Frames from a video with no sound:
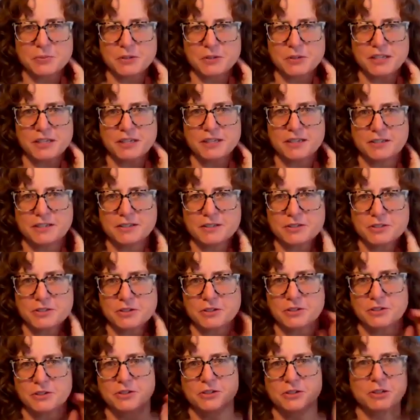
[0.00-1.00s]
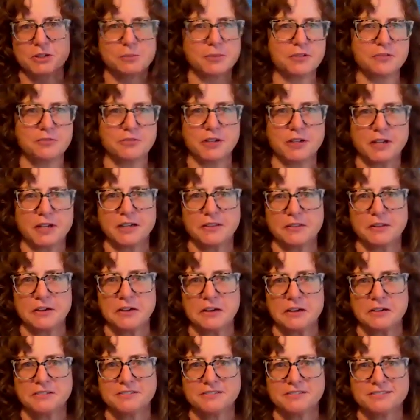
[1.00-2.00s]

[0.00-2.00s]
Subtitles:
week, so you're going to be fine there.